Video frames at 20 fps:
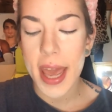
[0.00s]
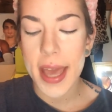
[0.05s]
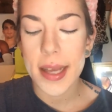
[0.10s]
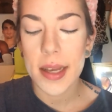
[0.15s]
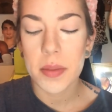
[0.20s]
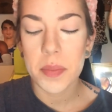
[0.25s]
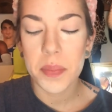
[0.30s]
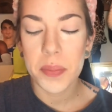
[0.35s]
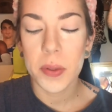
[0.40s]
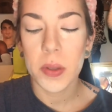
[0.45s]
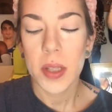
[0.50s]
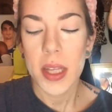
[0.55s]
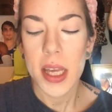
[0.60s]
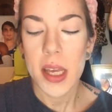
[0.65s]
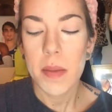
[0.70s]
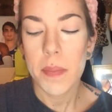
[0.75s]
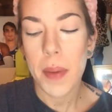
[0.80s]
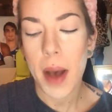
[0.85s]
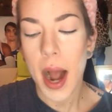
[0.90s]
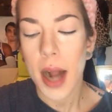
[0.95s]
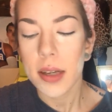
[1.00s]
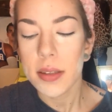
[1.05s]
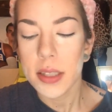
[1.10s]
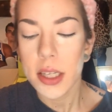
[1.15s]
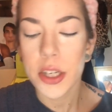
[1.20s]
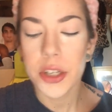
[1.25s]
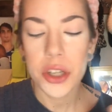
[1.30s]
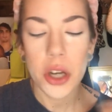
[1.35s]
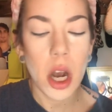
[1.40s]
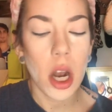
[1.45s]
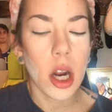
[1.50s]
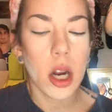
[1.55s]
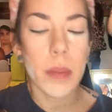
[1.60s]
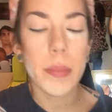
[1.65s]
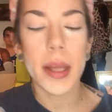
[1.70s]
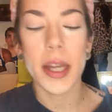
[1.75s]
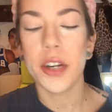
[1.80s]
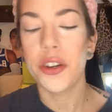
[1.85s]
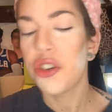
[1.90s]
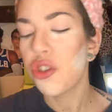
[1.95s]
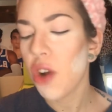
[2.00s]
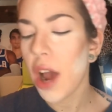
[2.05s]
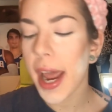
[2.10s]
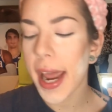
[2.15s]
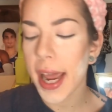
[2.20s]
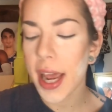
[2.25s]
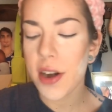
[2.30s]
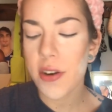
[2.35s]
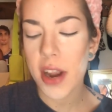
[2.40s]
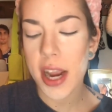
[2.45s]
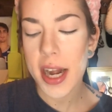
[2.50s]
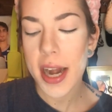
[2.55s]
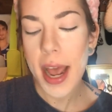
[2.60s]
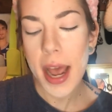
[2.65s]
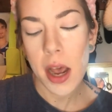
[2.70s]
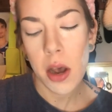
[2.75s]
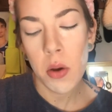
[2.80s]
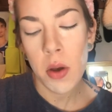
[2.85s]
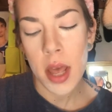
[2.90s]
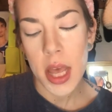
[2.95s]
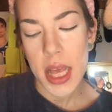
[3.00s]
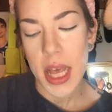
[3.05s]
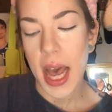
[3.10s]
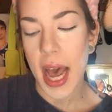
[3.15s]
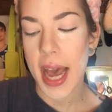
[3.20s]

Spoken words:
a complete BoxyCharm like try on right now,